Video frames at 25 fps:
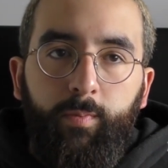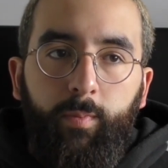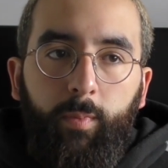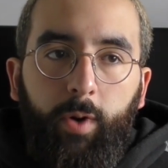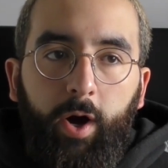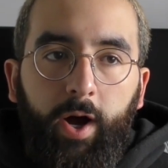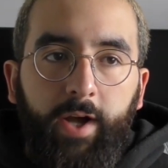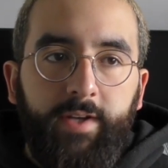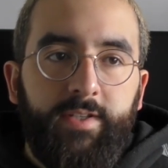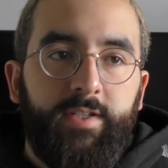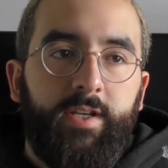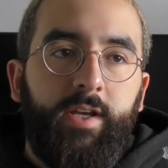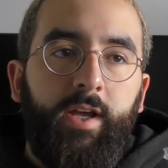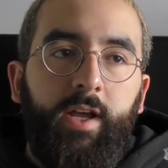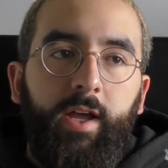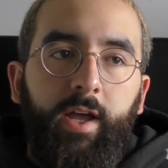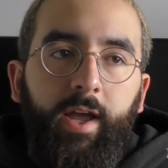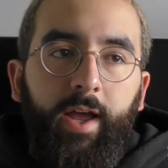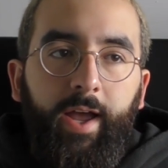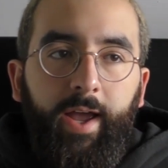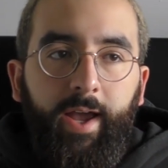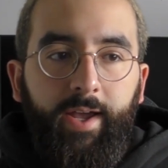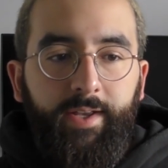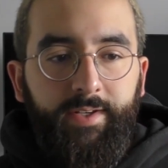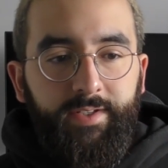might.
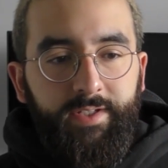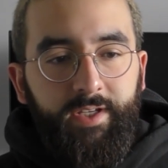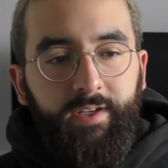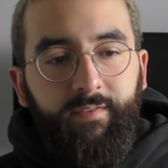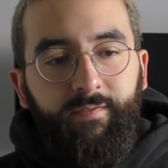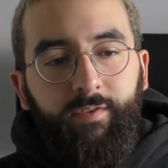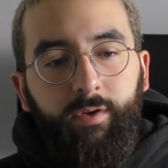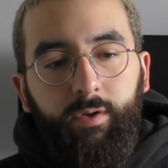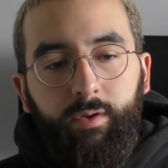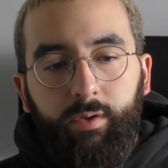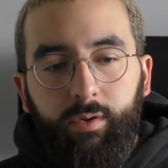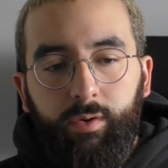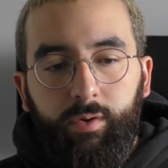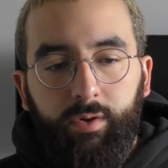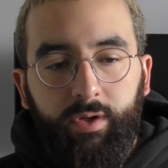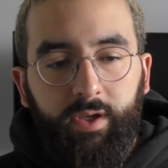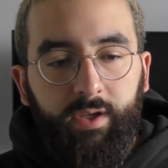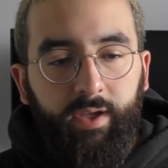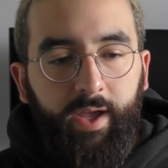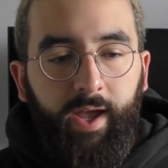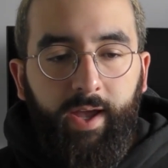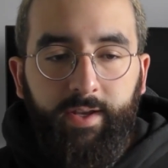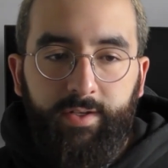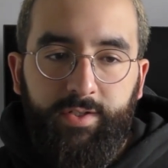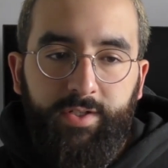And if you
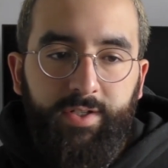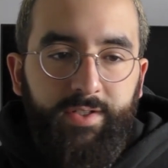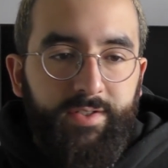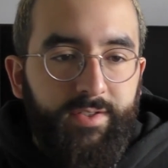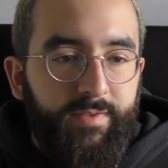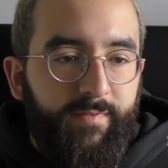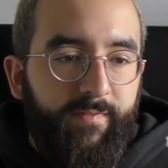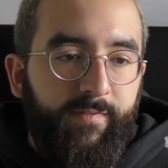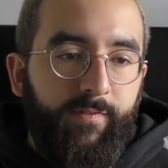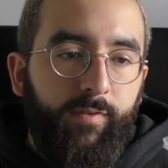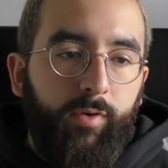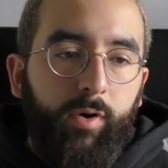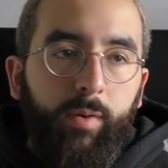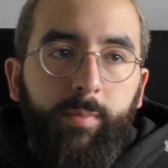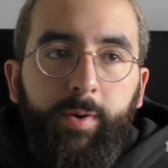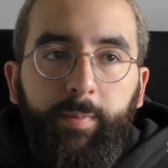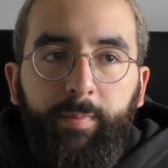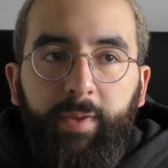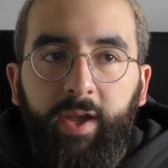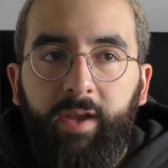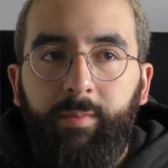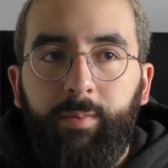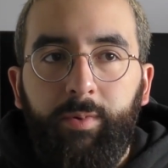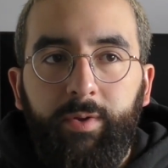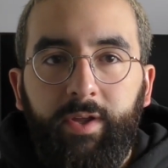look at just
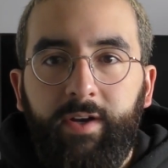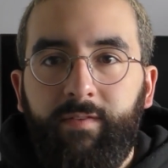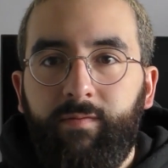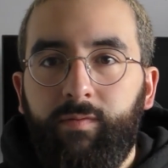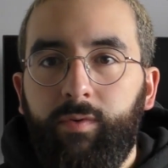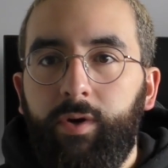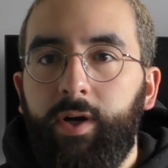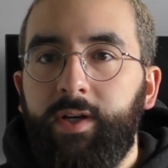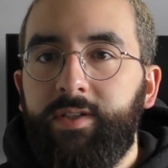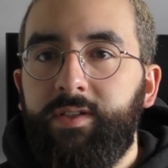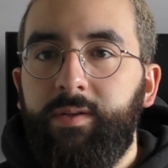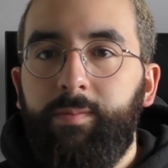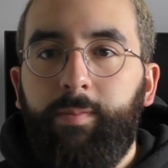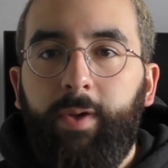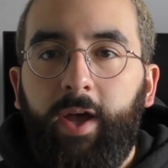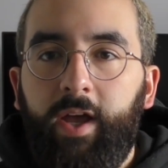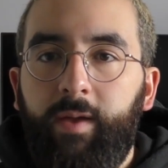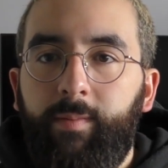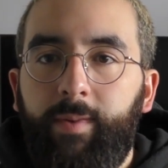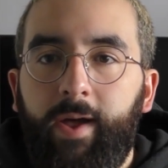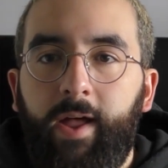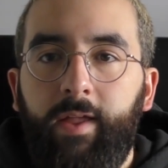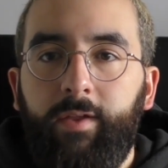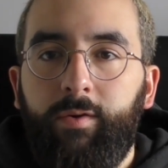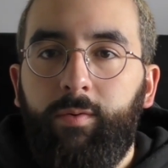former people that have worked at
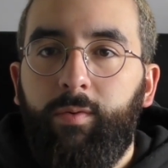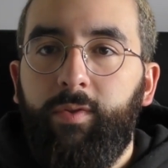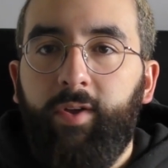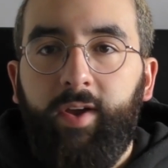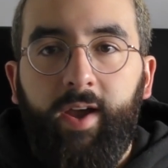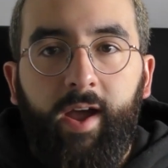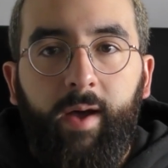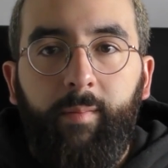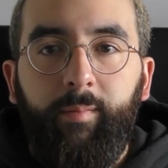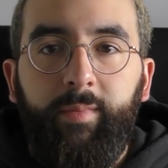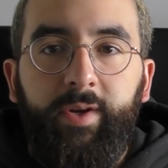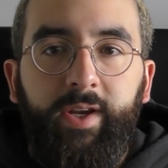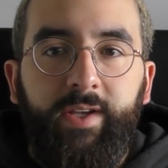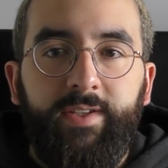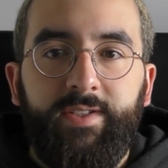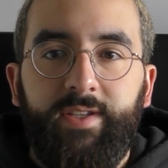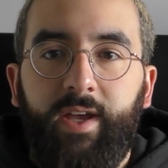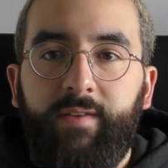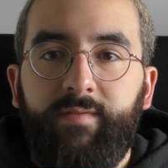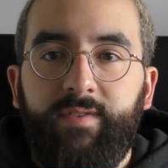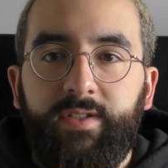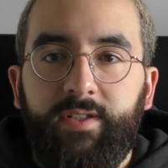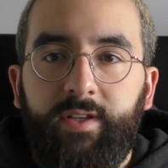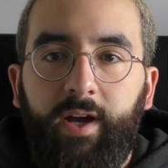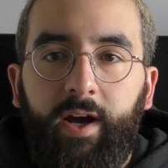PayPal and all the companies
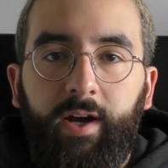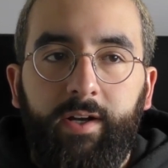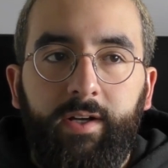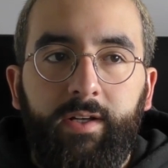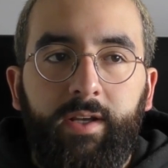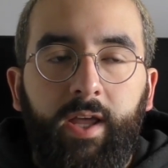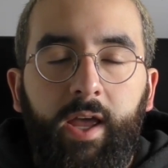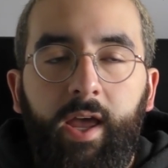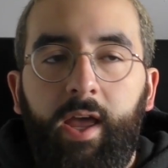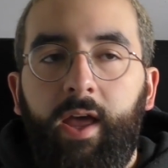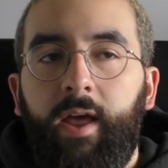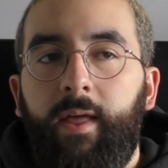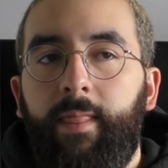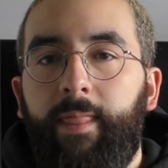they've started,